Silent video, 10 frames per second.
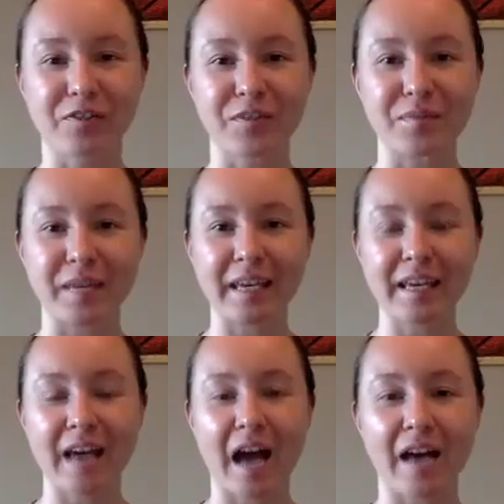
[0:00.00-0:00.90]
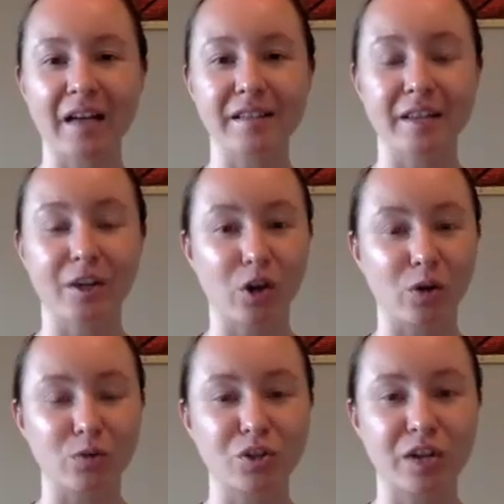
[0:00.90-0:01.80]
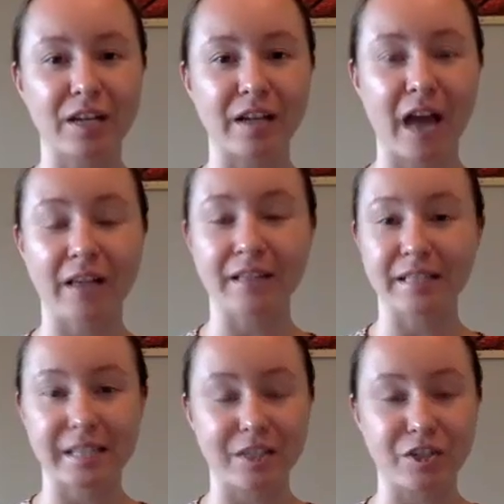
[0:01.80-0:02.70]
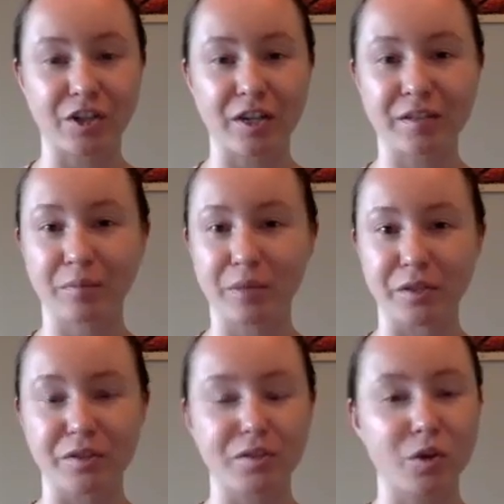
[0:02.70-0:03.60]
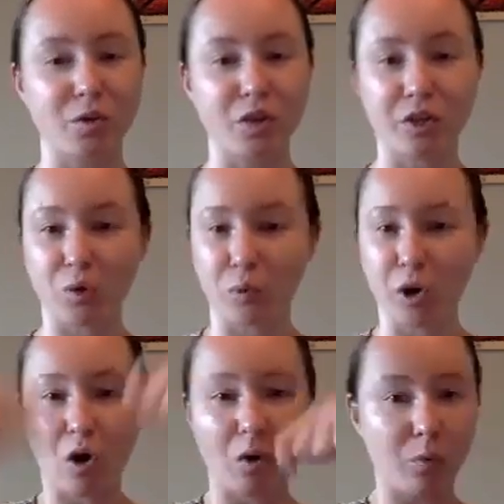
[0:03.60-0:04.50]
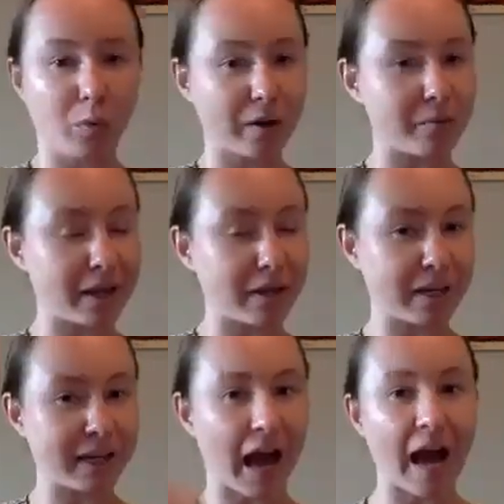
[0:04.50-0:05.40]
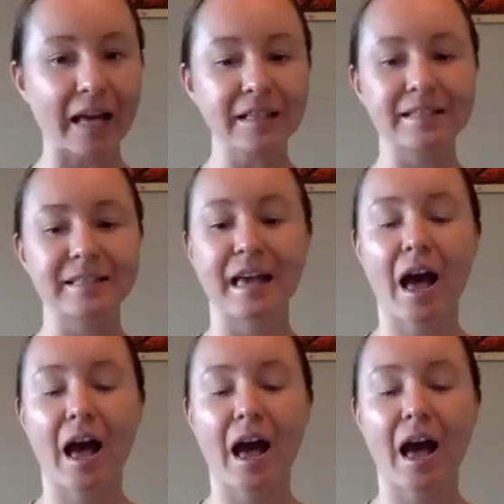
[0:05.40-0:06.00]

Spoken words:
for me as a coach and as a teacher, as a business owner, we all wear many, many hats.